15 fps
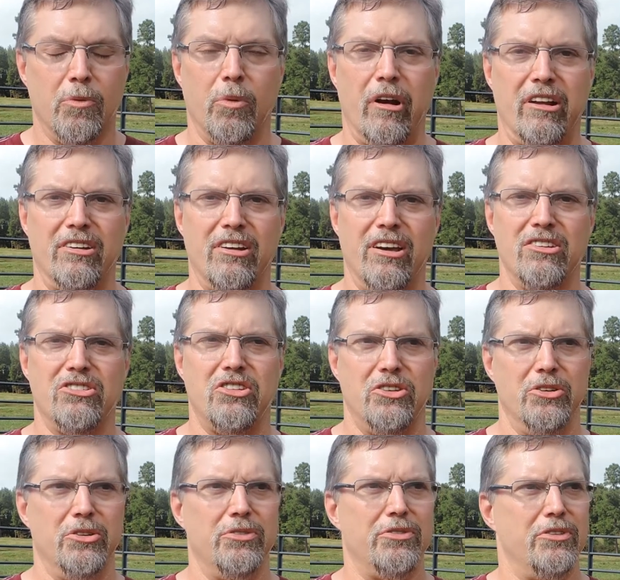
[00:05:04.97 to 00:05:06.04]
What it does
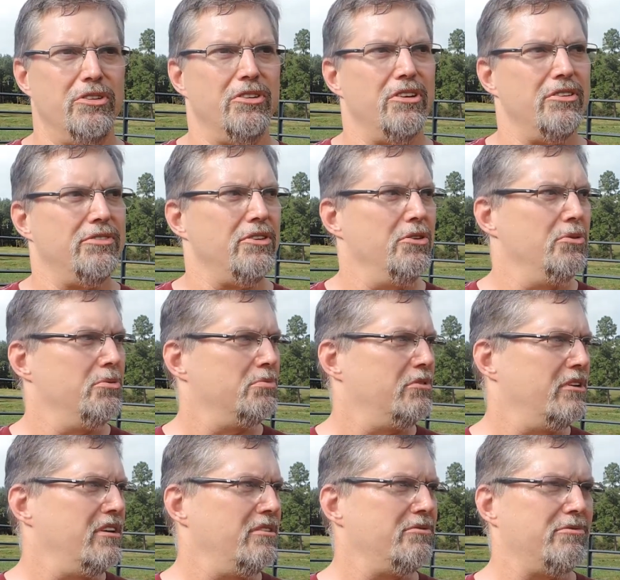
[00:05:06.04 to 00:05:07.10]
do, if you
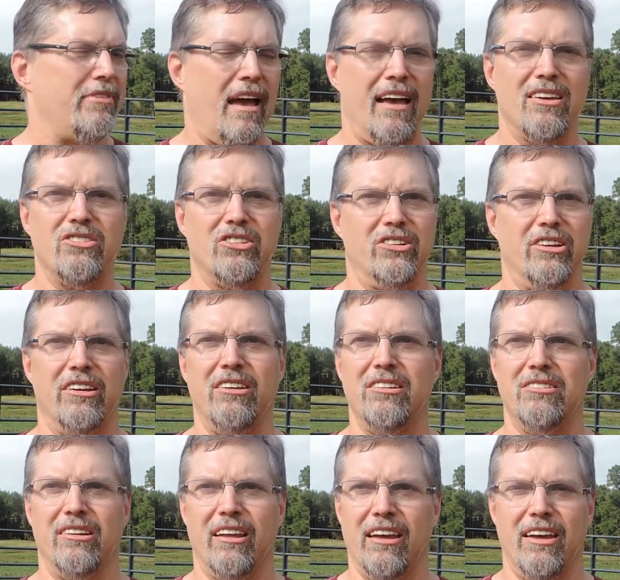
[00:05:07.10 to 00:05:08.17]
leave
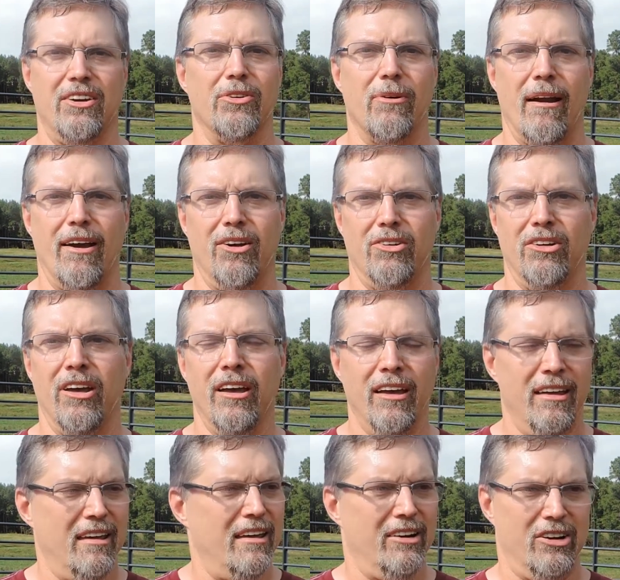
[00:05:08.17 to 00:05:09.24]
Vaseline laying around,
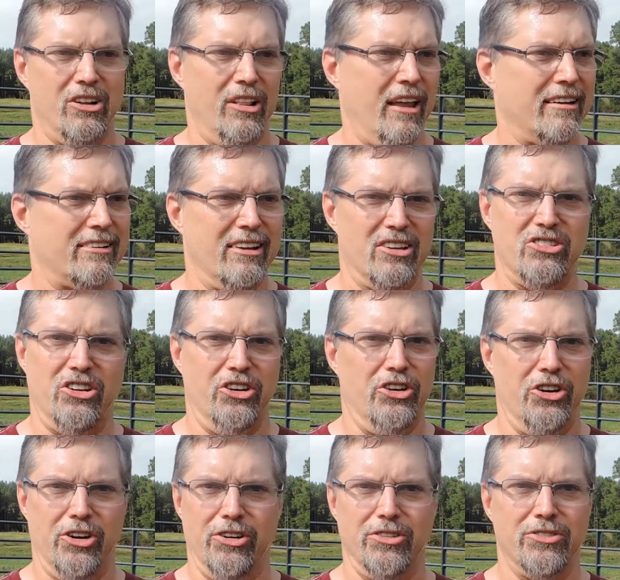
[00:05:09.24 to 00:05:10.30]
it'll collect dust and
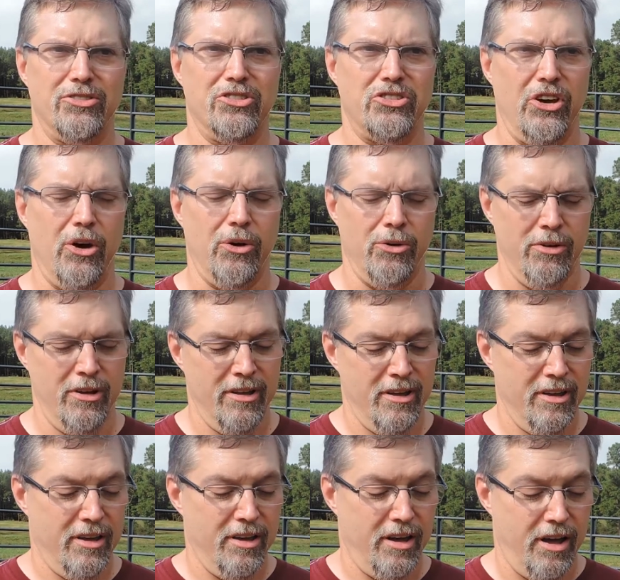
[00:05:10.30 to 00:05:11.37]
dirt. So
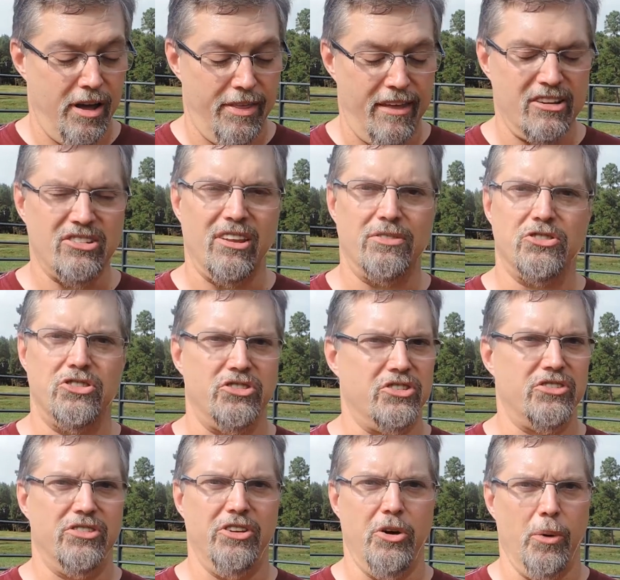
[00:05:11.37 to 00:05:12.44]
that stuff's just
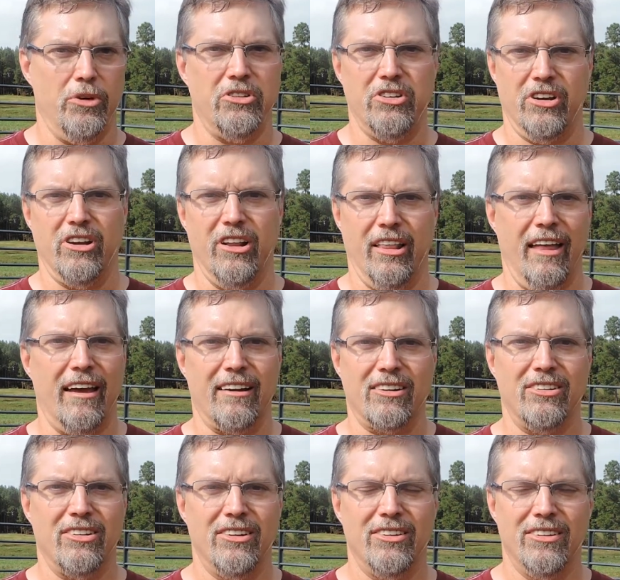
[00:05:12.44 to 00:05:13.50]
going to
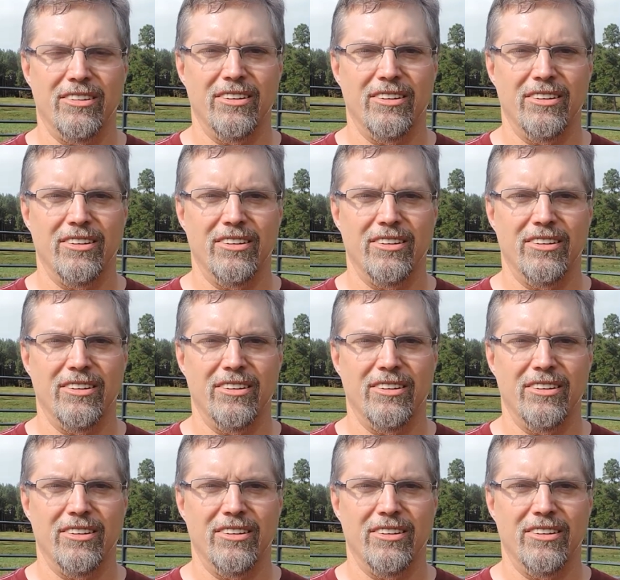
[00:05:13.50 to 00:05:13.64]
collect,